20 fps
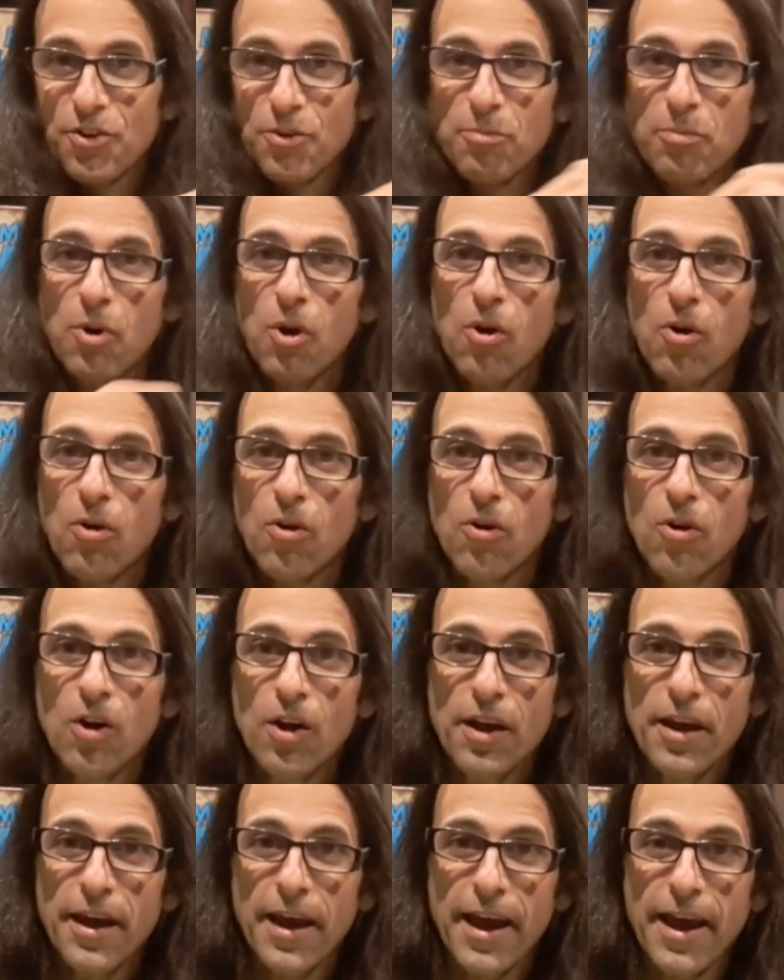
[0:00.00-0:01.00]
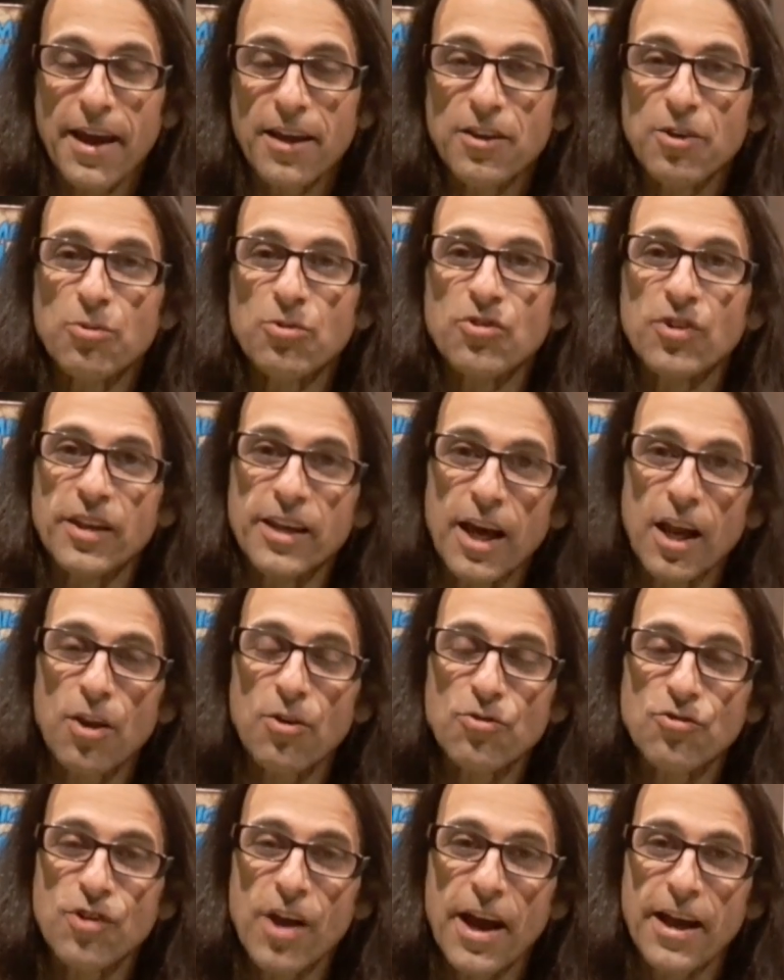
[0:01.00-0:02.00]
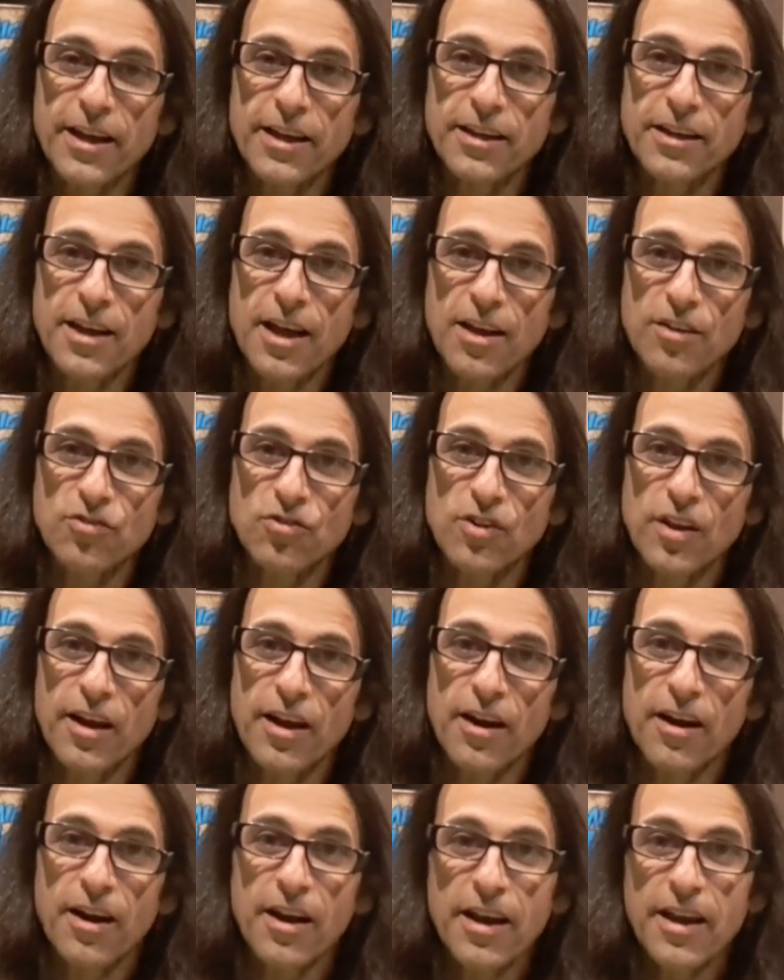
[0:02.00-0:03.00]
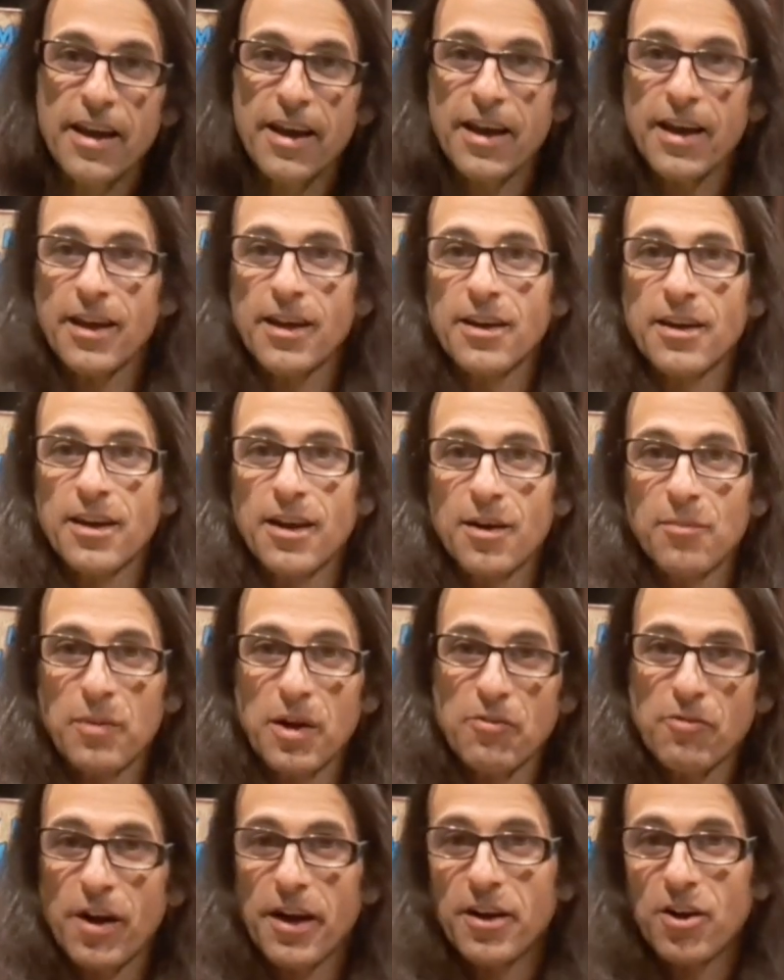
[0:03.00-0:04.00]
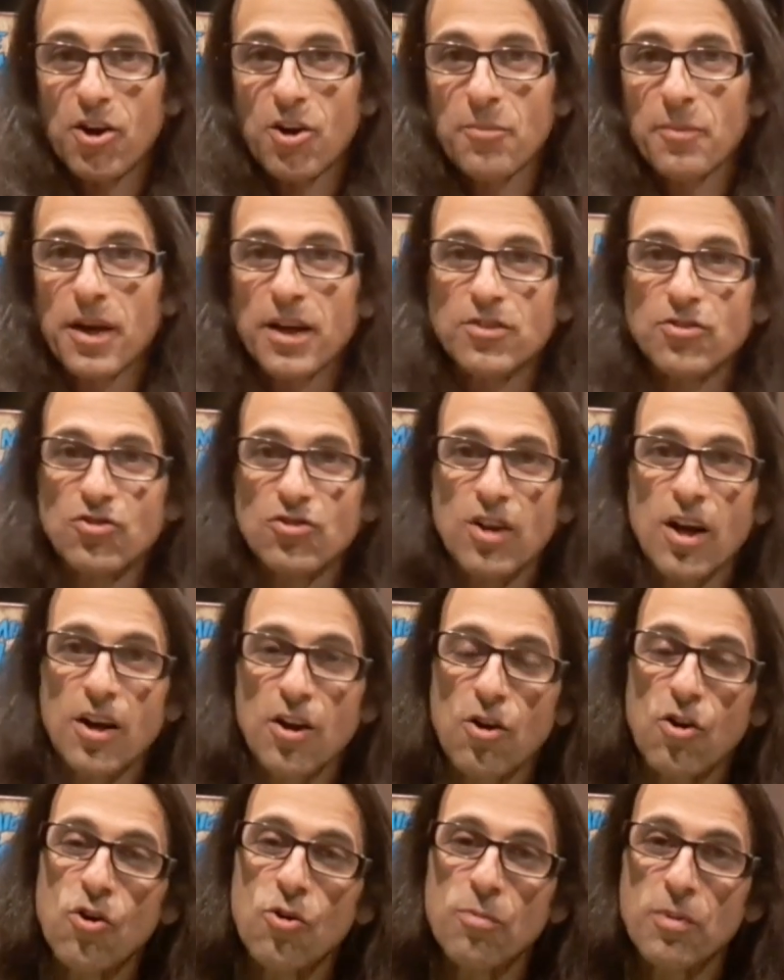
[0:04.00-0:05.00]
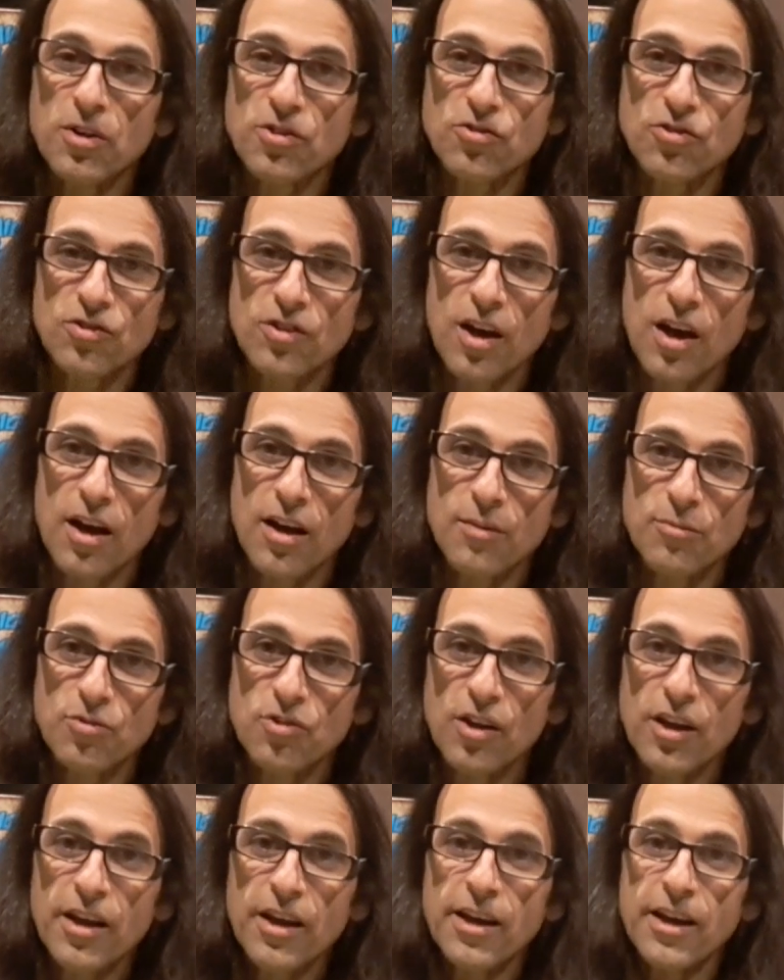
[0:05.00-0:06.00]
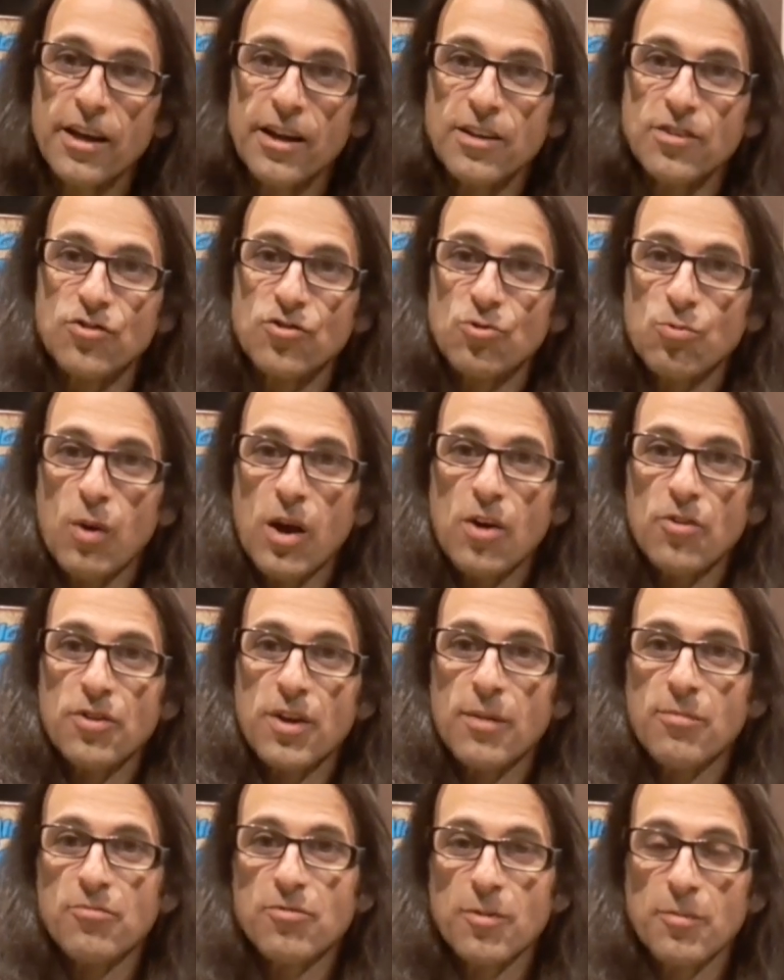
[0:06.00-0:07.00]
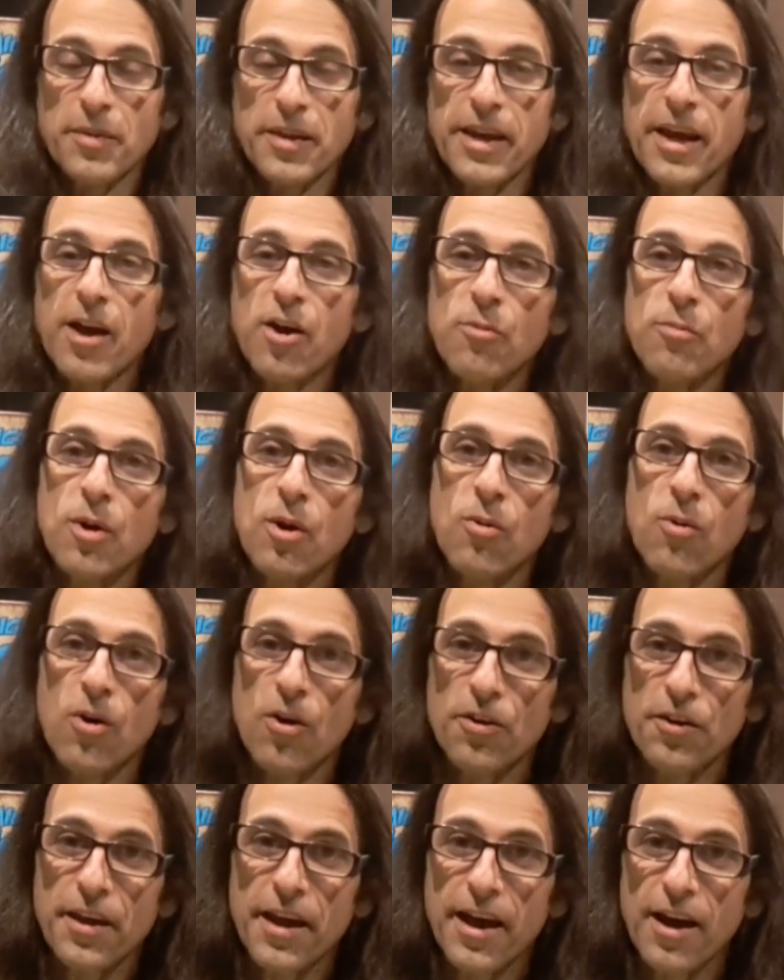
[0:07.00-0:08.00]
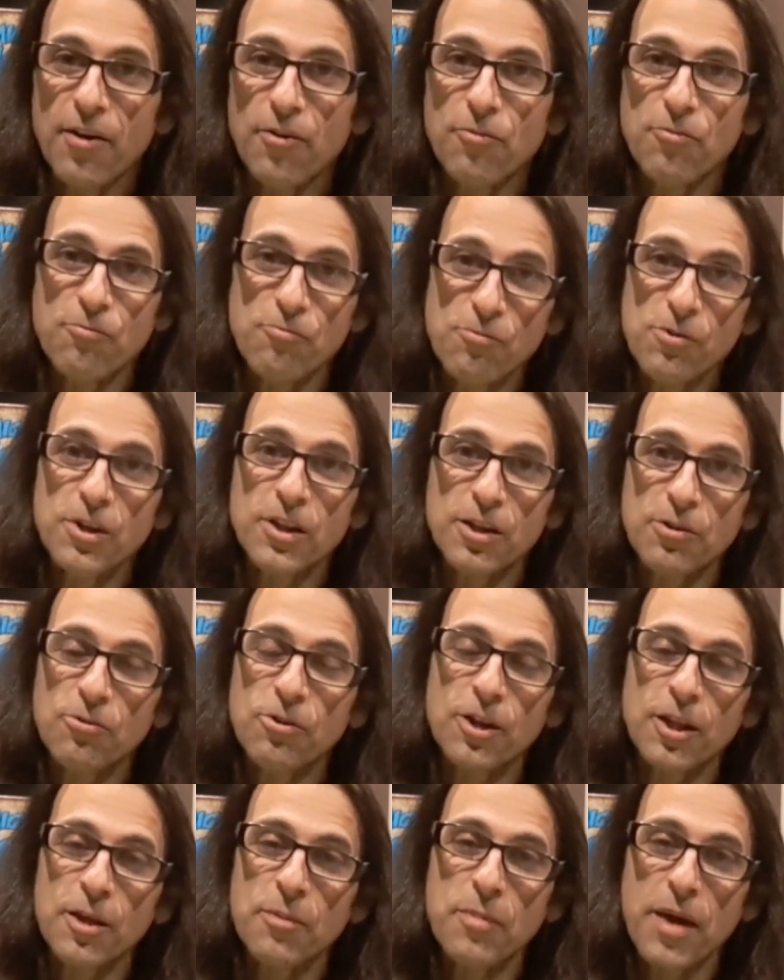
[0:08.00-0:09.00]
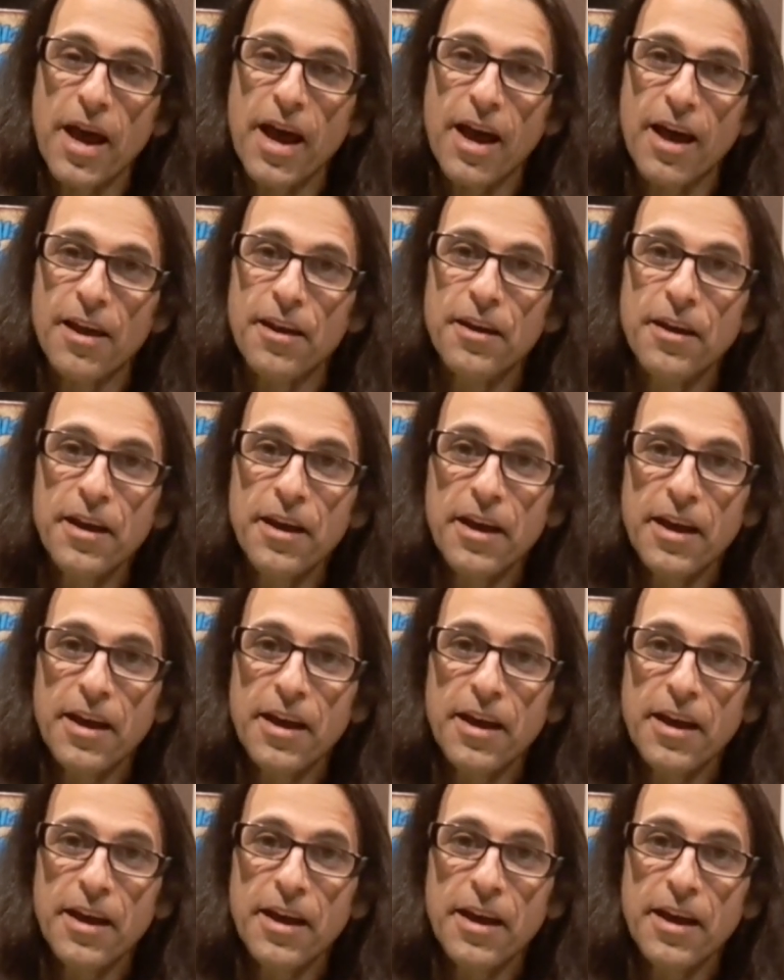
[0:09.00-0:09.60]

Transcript: pole. And there was a yellow jacket nest there. And my right arm got stung a whole bunch of times and swelled up from the elbow on down really, really bad.